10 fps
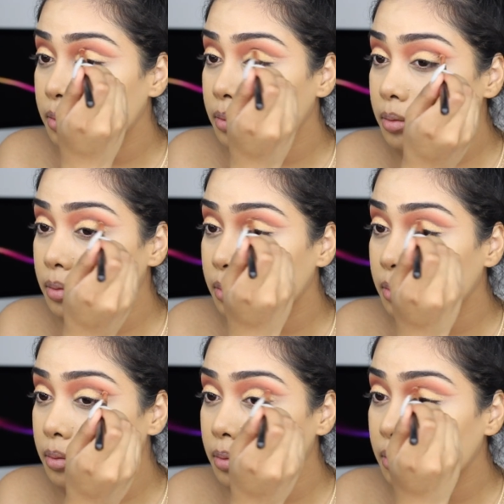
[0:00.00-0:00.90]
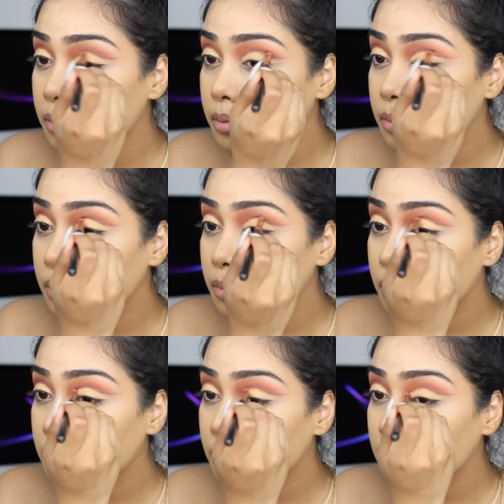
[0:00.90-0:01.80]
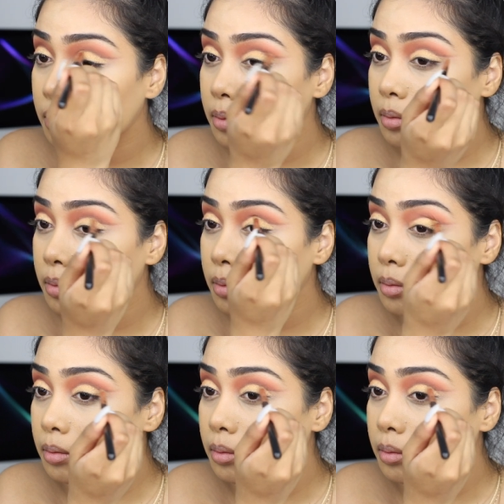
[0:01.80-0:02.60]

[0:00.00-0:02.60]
And then just again taking the pencil brush